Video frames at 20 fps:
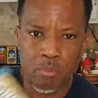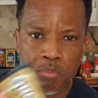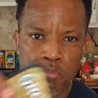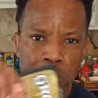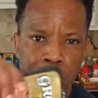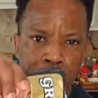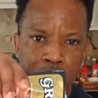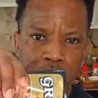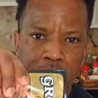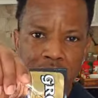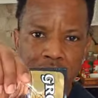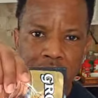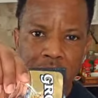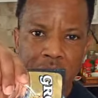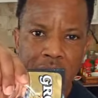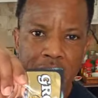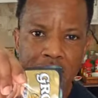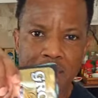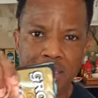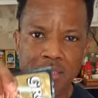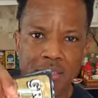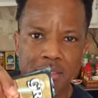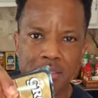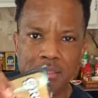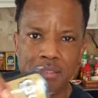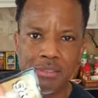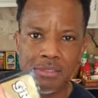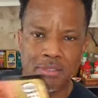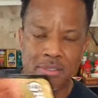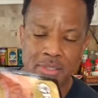brisket.
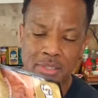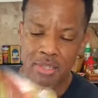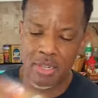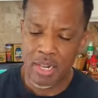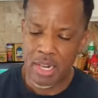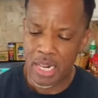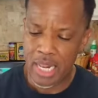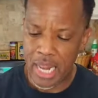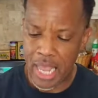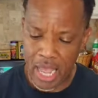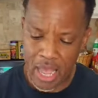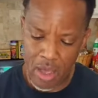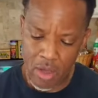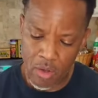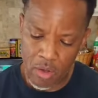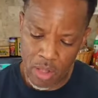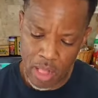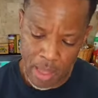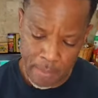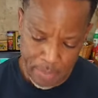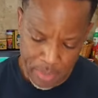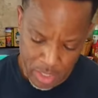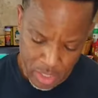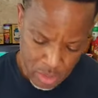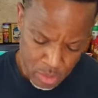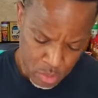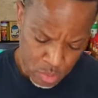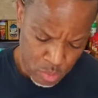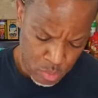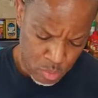Now, I'm going
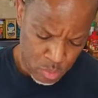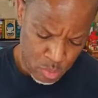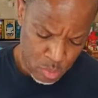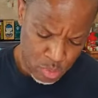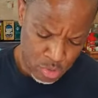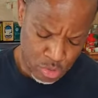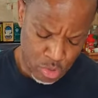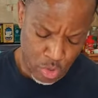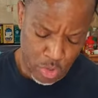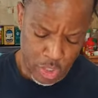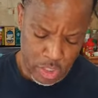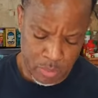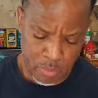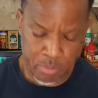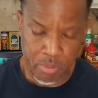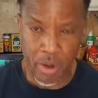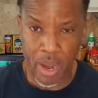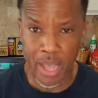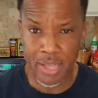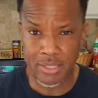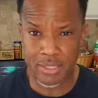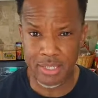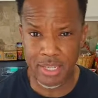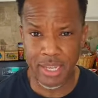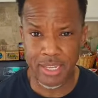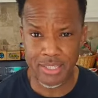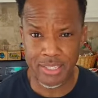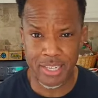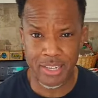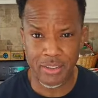to show this
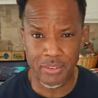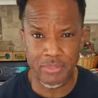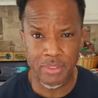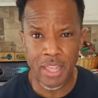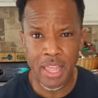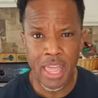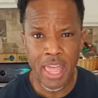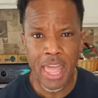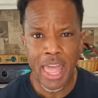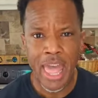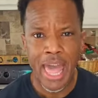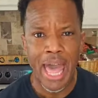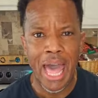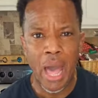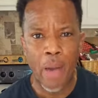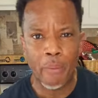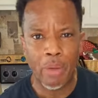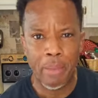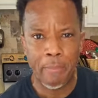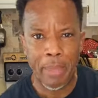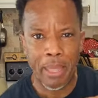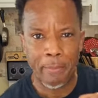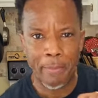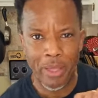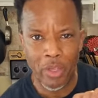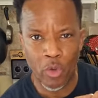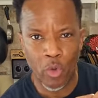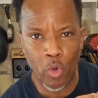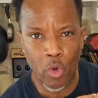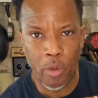process of how I make my
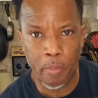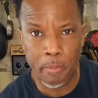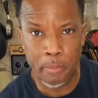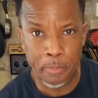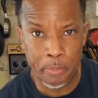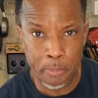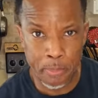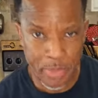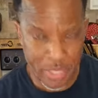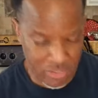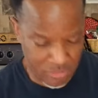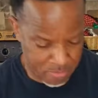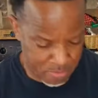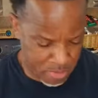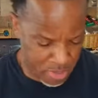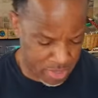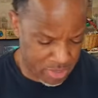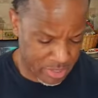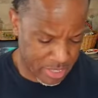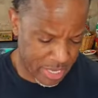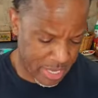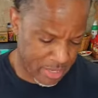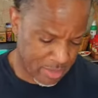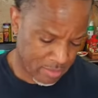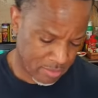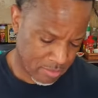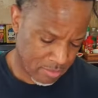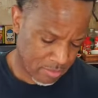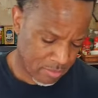corned beef brisket